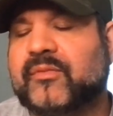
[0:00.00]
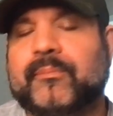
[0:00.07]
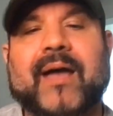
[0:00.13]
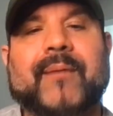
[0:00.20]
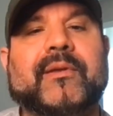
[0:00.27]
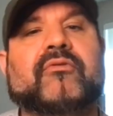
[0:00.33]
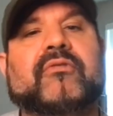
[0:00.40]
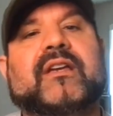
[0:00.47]

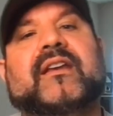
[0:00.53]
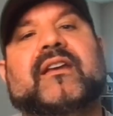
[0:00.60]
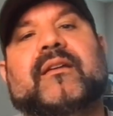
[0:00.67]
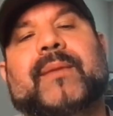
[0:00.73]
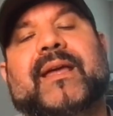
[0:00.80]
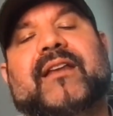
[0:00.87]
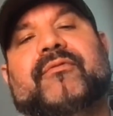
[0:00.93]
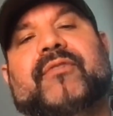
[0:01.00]
Bobby Green in the
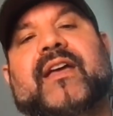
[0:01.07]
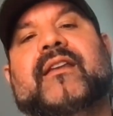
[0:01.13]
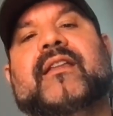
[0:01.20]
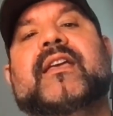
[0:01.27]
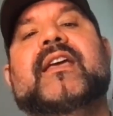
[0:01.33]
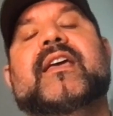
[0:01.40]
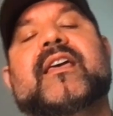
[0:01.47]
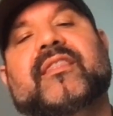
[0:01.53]
main event.
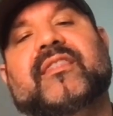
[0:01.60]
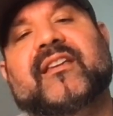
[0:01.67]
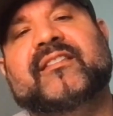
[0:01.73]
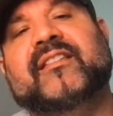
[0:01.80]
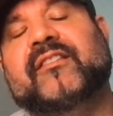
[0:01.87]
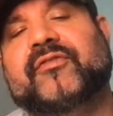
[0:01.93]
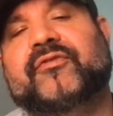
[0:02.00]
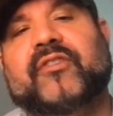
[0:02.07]
This
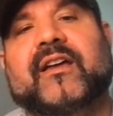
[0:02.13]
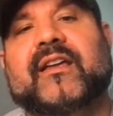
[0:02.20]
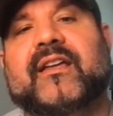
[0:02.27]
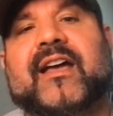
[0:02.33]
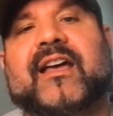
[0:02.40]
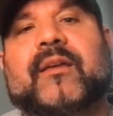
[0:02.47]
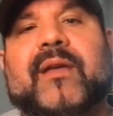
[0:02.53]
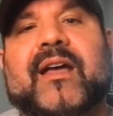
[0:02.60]
is a fight,
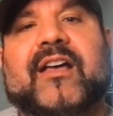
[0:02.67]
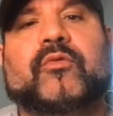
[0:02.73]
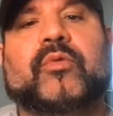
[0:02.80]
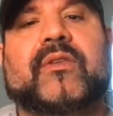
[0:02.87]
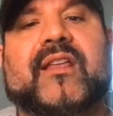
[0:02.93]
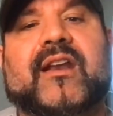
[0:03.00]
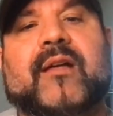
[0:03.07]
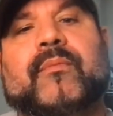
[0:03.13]
I got to be honest
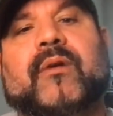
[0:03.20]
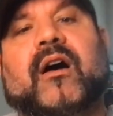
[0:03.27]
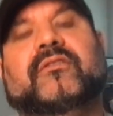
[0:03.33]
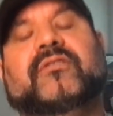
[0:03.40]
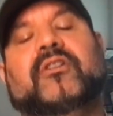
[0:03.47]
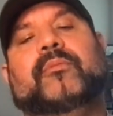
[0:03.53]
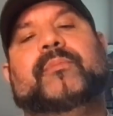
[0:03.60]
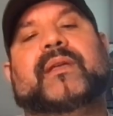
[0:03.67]
with you, that I'm a
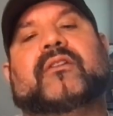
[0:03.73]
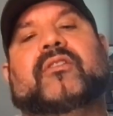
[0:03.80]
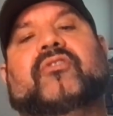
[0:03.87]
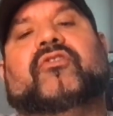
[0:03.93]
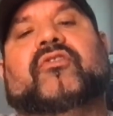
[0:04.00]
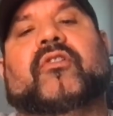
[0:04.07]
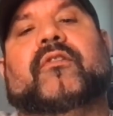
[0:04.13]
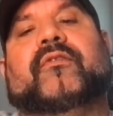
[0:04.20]
little bit
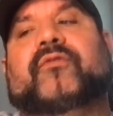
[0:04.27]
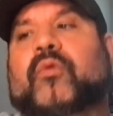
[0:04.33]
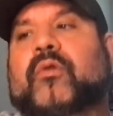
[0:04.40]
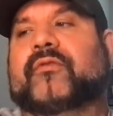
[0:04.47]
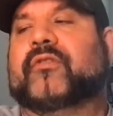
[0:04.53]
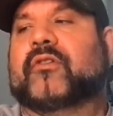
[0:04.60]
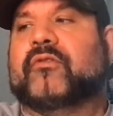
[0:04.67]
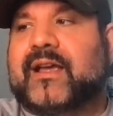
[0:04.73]
concerned for
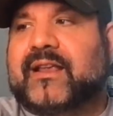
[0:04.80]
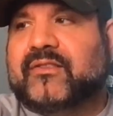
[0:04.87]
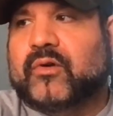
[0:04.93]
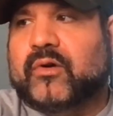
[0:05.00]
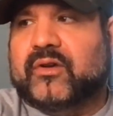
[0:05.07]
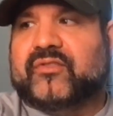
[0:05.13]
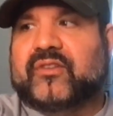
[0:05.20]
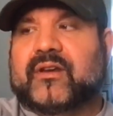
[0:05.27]
Grant
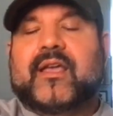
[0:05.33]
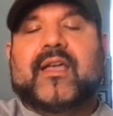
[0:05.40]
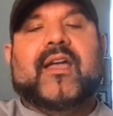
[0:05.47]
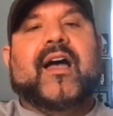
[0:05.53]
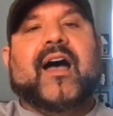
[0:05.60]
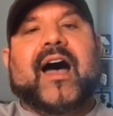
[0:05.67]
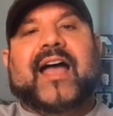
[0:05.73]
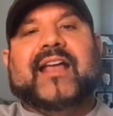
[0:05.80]
Dawson.
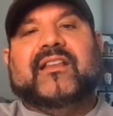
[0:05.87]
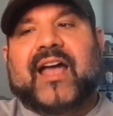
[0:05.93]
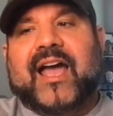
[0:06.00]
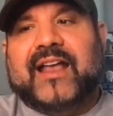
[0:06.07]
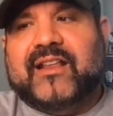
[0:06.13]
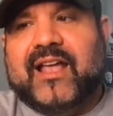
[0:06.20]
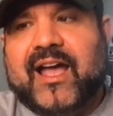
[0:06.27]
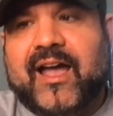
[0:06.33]

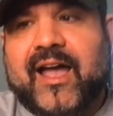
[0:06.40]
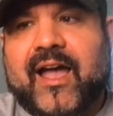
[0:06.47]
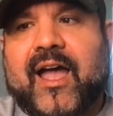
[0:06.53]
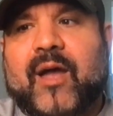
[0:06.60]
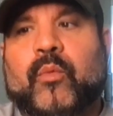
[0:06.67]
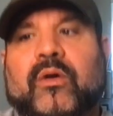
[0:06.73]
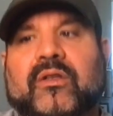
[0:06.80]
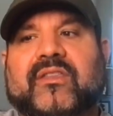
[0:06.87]
I
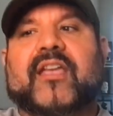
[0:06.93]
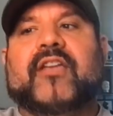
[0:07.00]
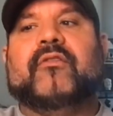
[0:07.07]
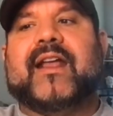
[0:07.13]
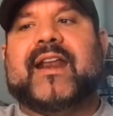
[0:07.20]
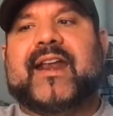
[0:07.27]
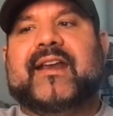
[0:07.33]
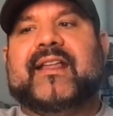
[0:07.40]
will tell you
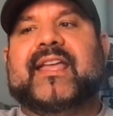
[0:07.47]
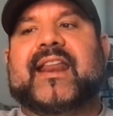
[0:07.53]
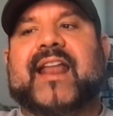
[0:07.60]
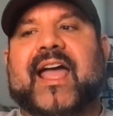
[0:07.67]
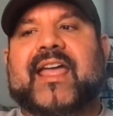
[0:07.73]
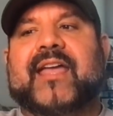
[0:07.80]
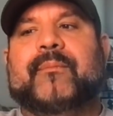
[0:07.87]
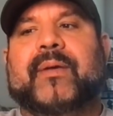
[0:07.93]
right out of the gate,
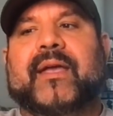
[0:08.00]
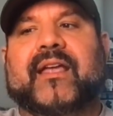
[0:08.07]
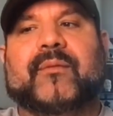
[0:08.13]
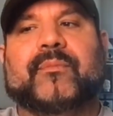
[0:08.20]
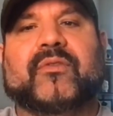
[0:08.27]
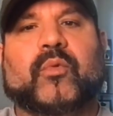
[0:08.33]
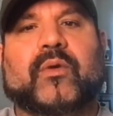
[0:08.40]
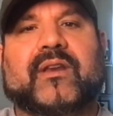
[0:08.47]
I am picking him
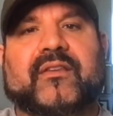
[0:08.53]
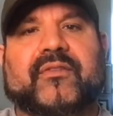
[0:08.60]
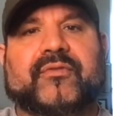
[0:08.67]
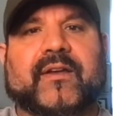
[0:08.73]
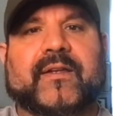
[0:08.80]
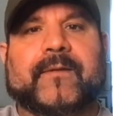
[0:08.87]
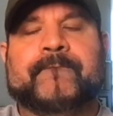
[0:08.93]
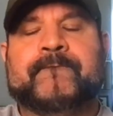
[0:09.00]
to win this fight.